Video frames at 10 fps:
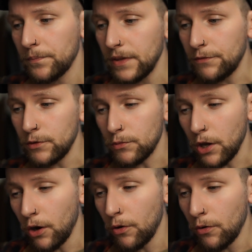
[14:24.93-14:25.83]
If you
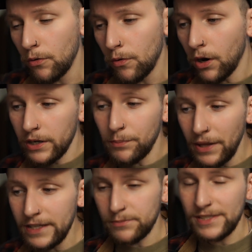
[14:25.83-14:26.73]
go onto
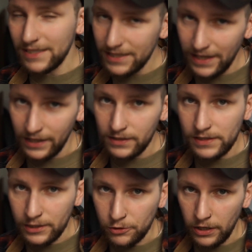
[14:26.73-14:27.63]
Plasma 6
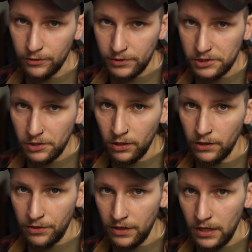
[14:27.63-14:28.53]
and try to install a
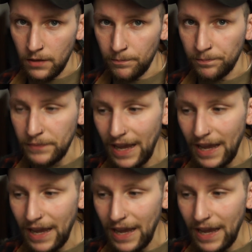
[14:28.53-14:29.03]
theme,